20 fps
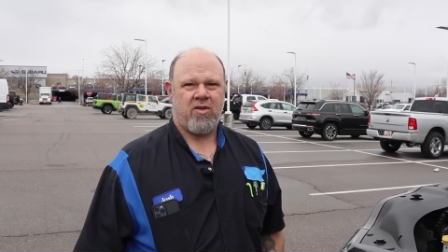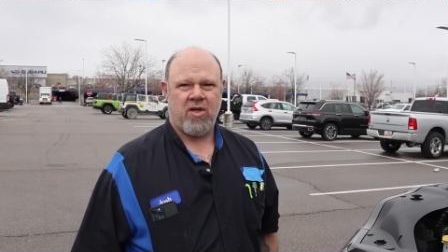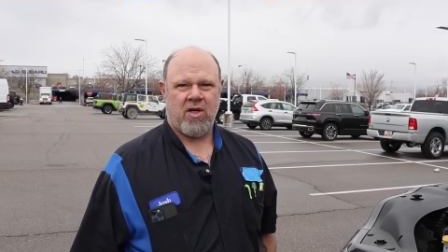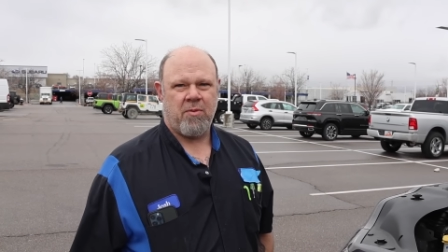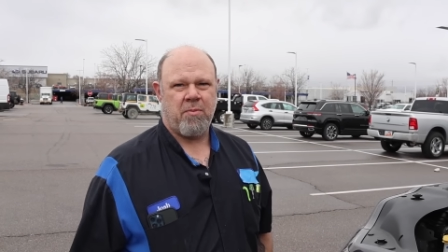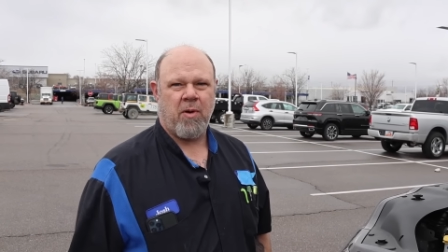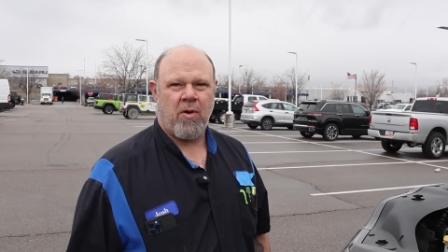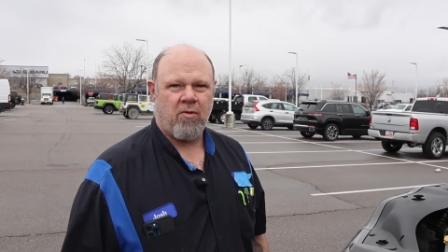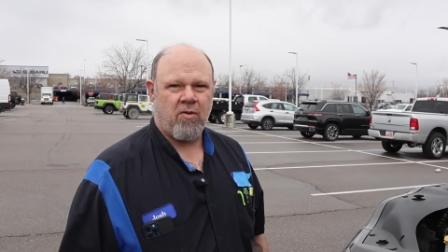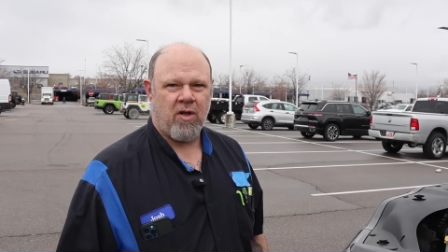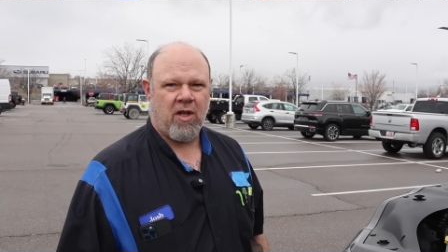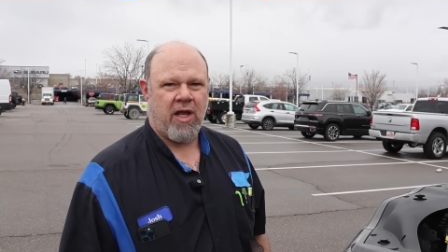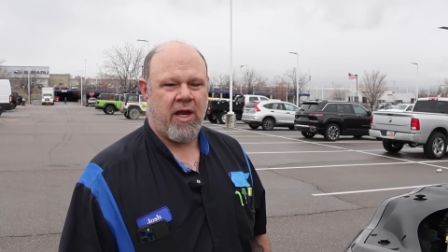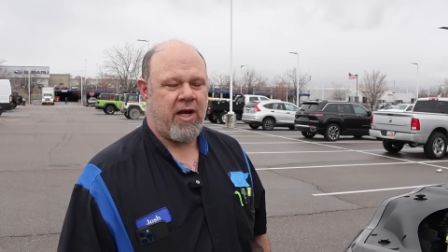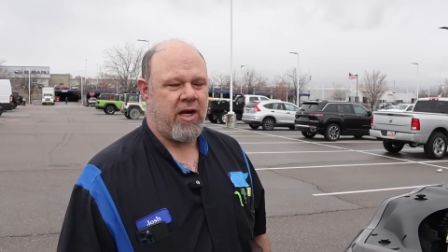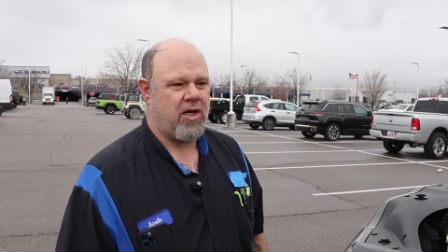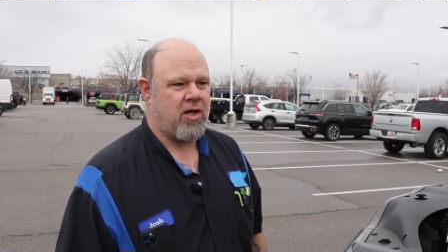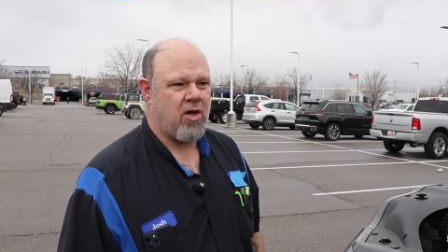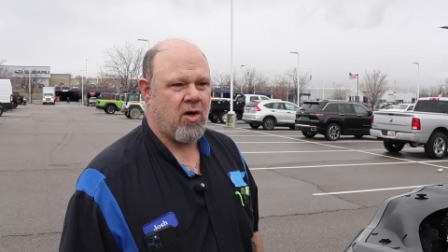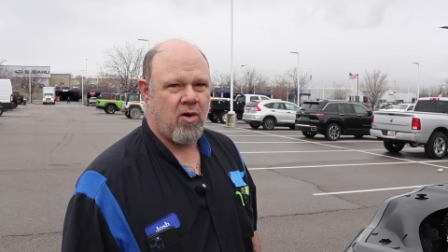turbo
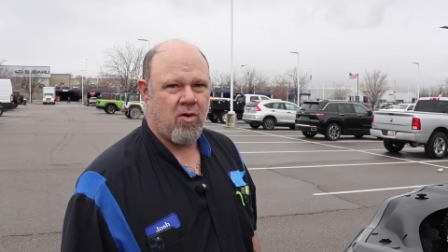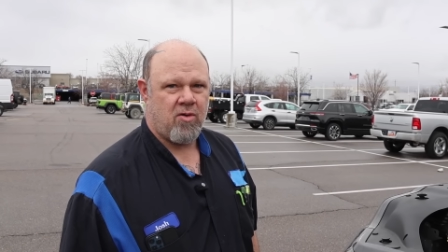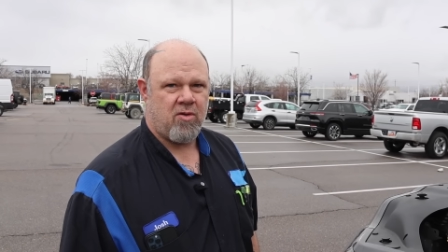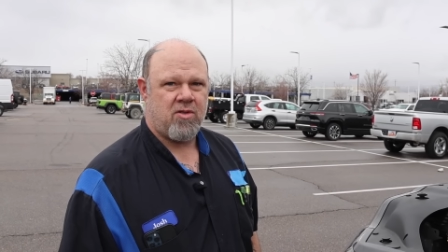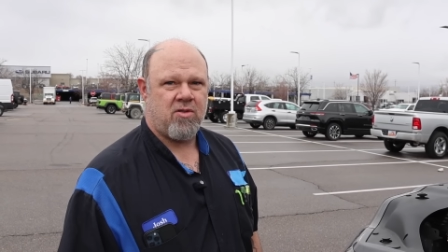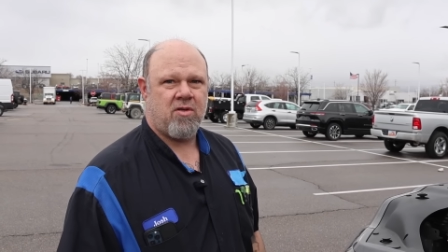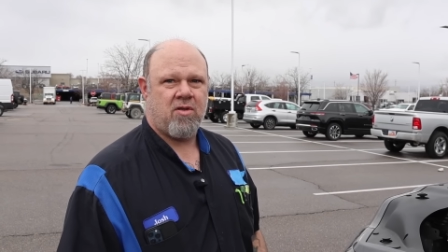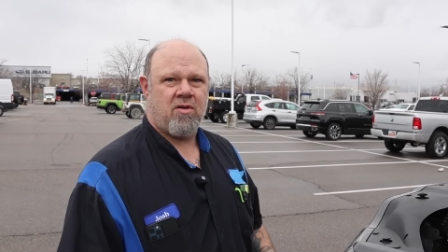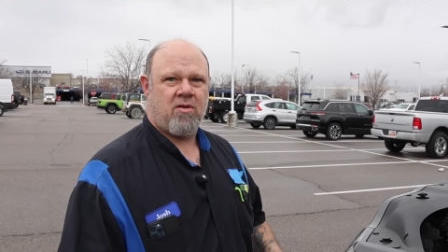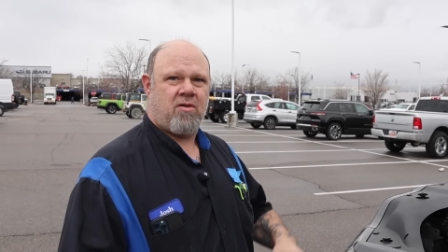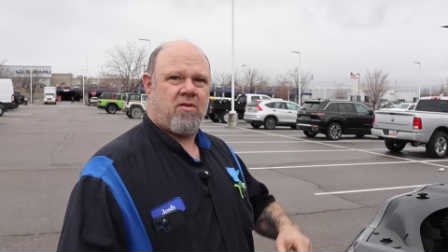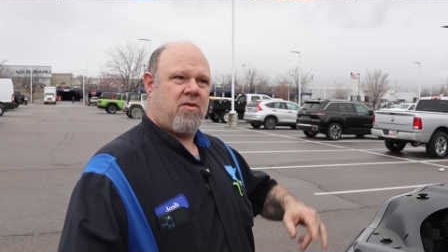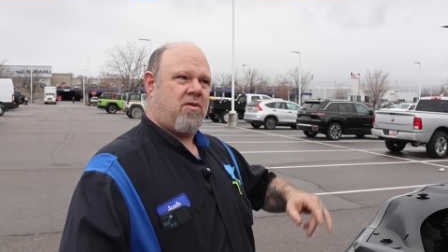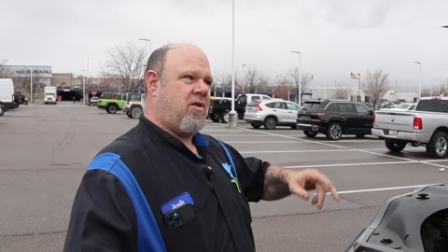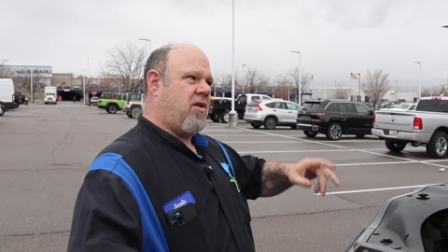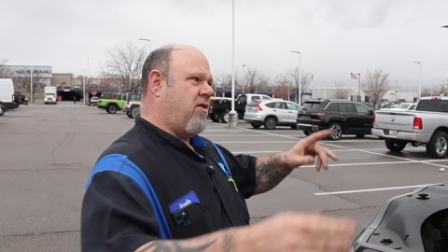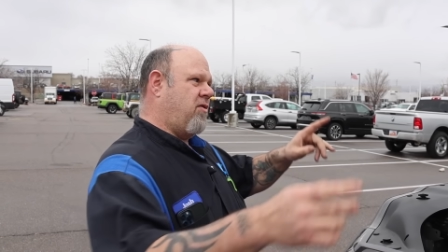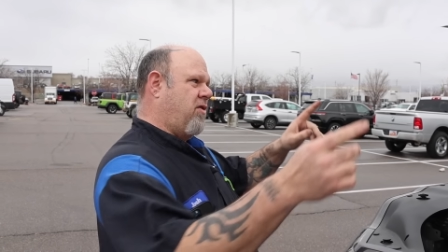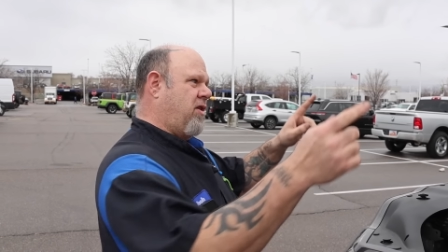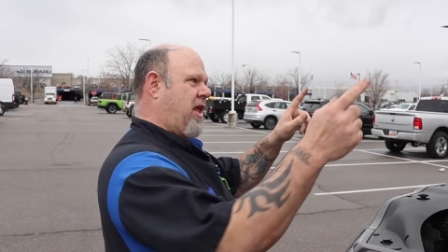related codes
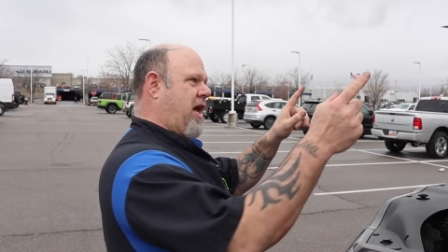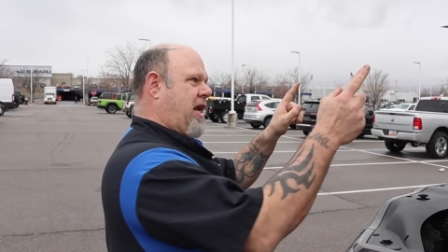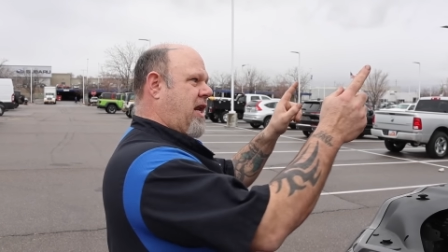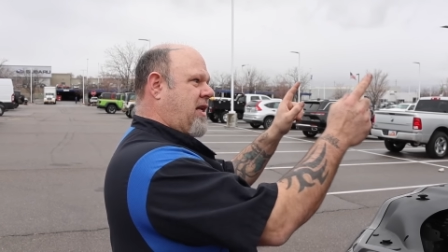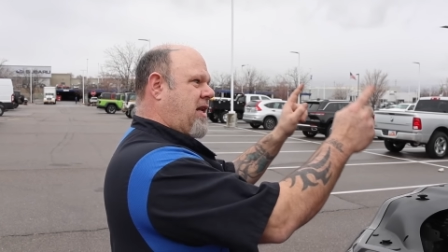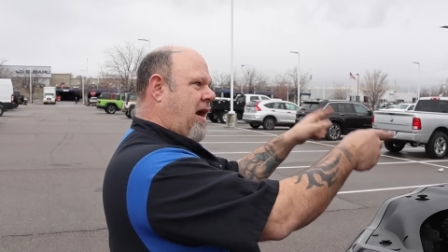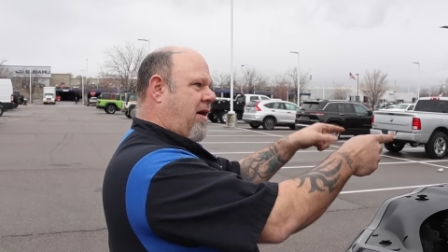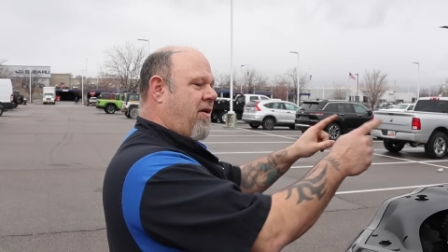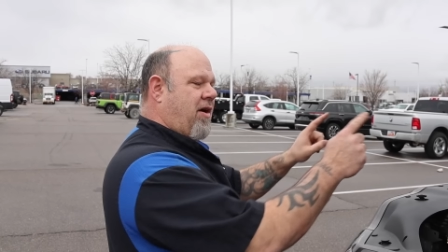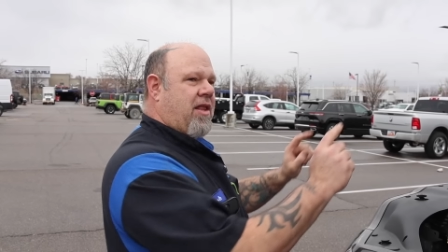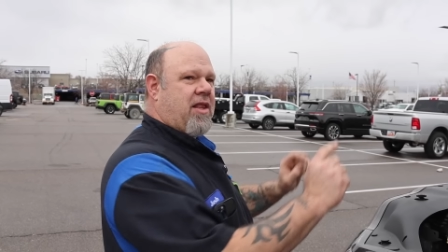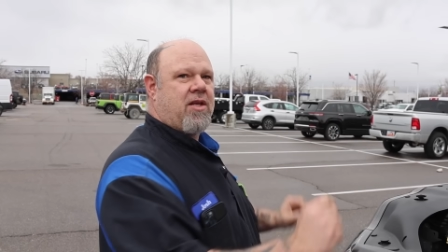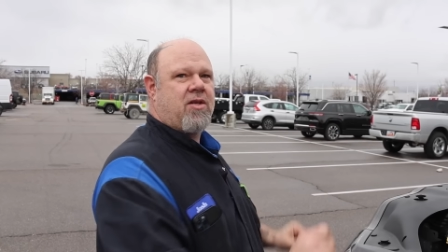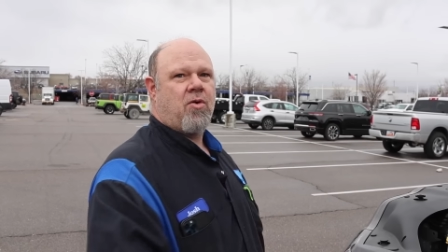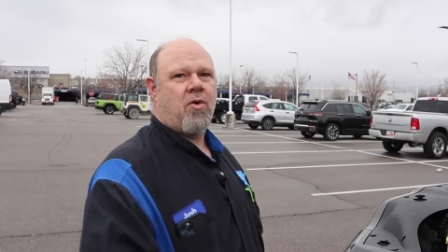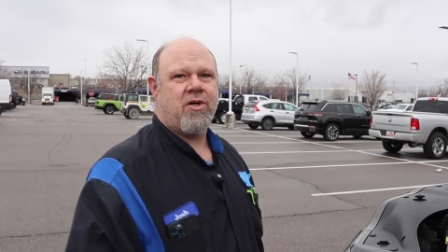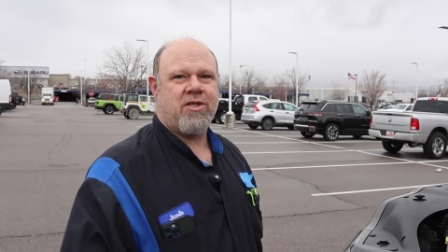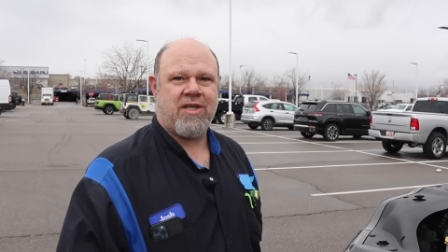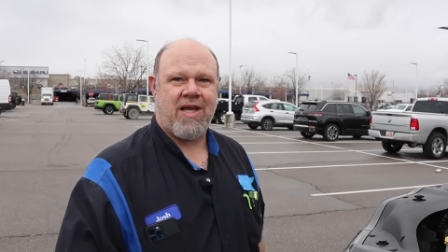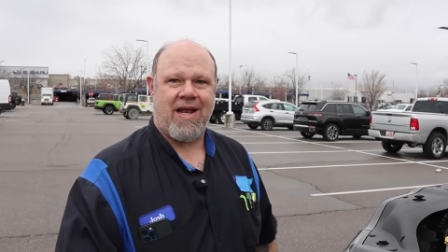that are related directly
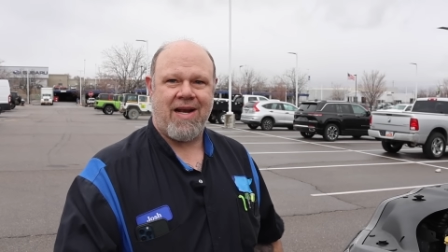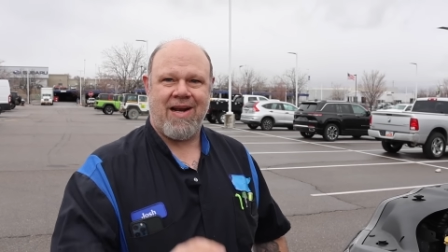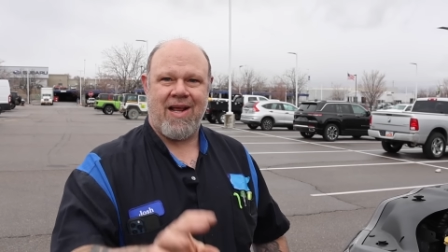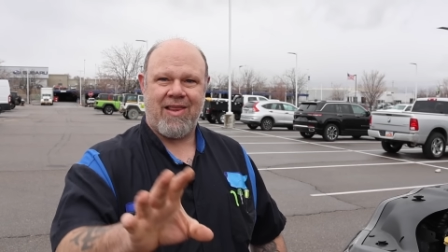towards that.